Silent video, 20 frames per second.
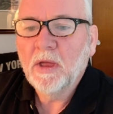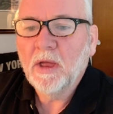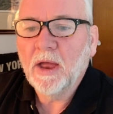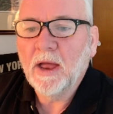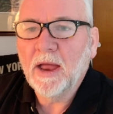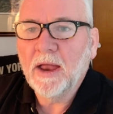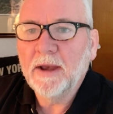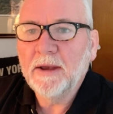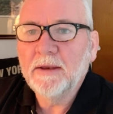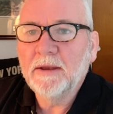
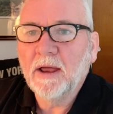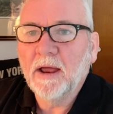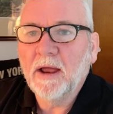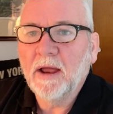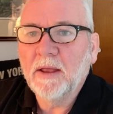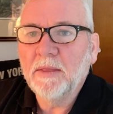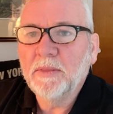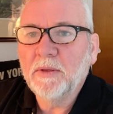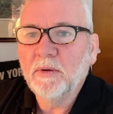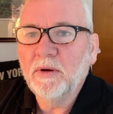And
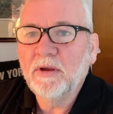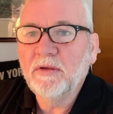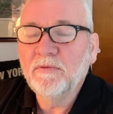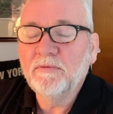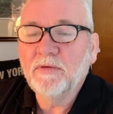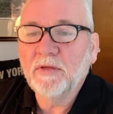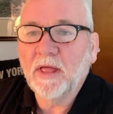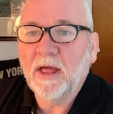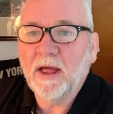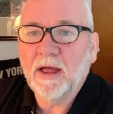the reason
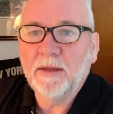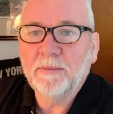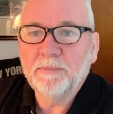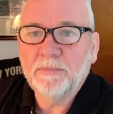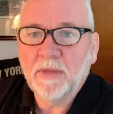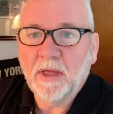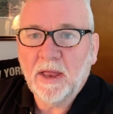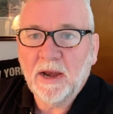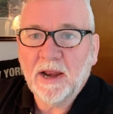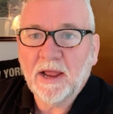for that,
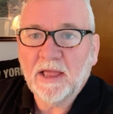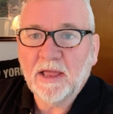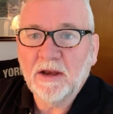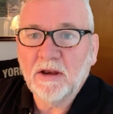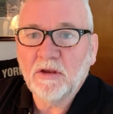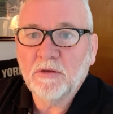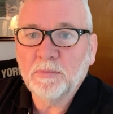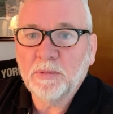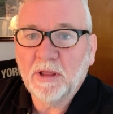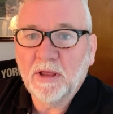and I can
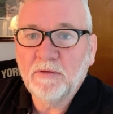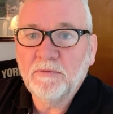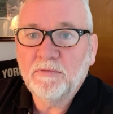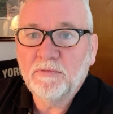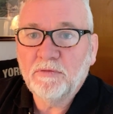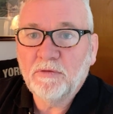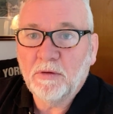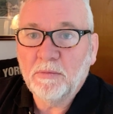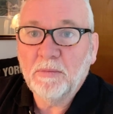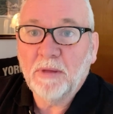explain
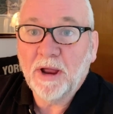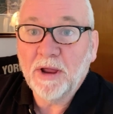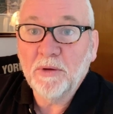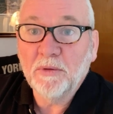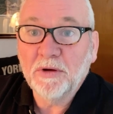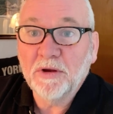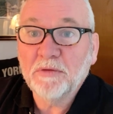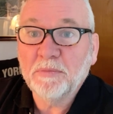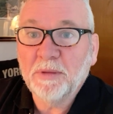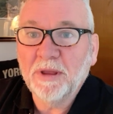from my
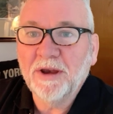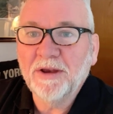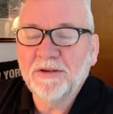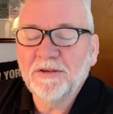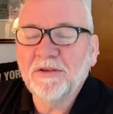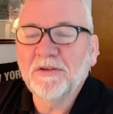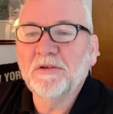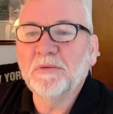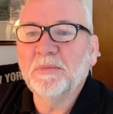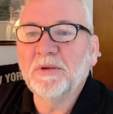own
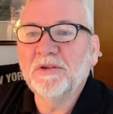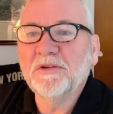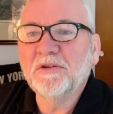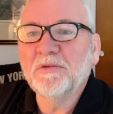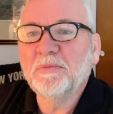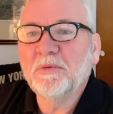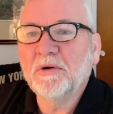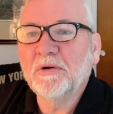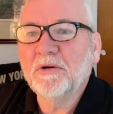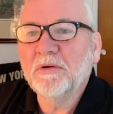experience as a business
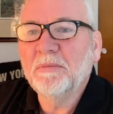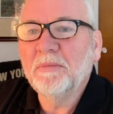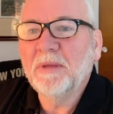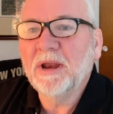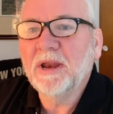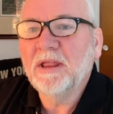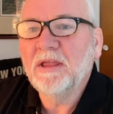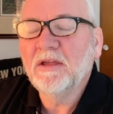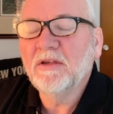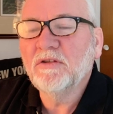broker
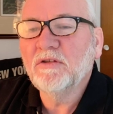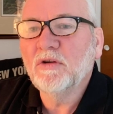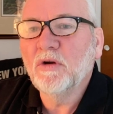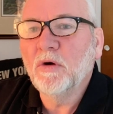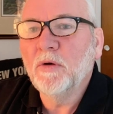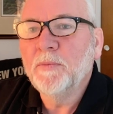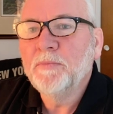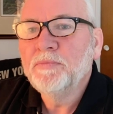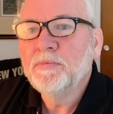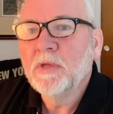many years
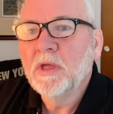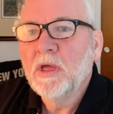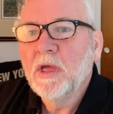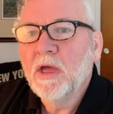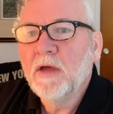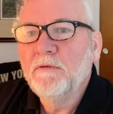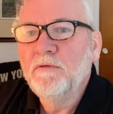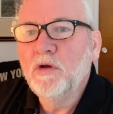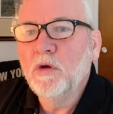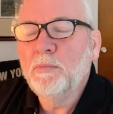ago,
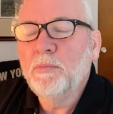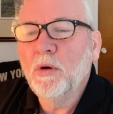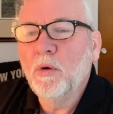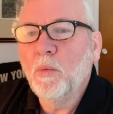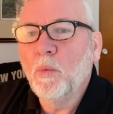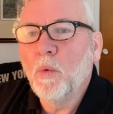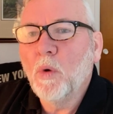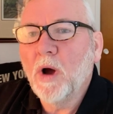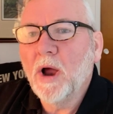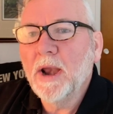if you put
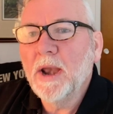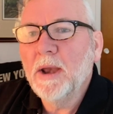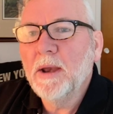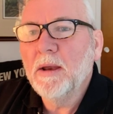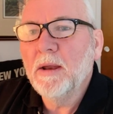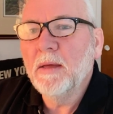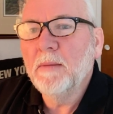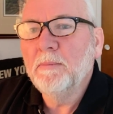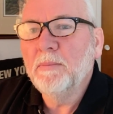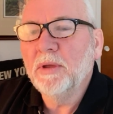one
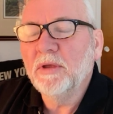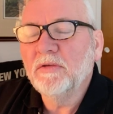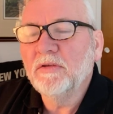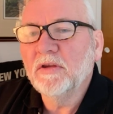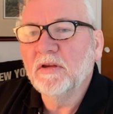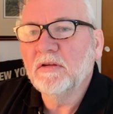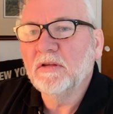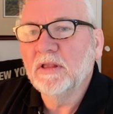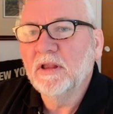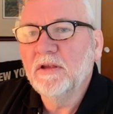
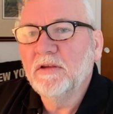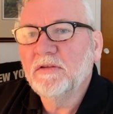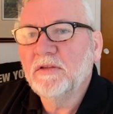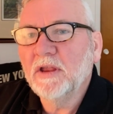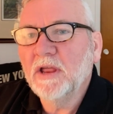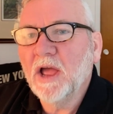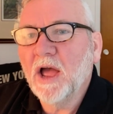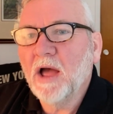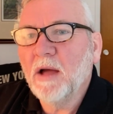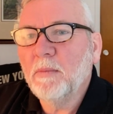business
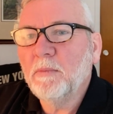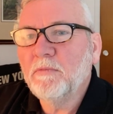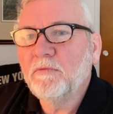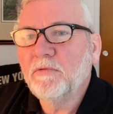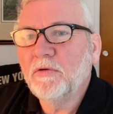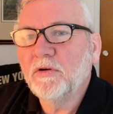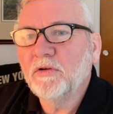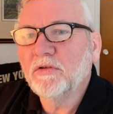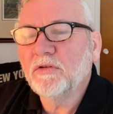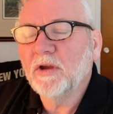listing up
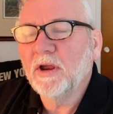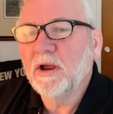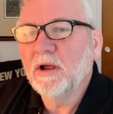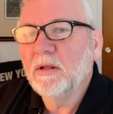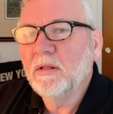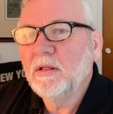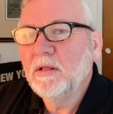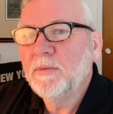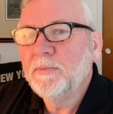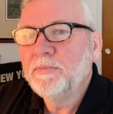for
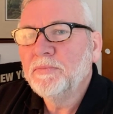sale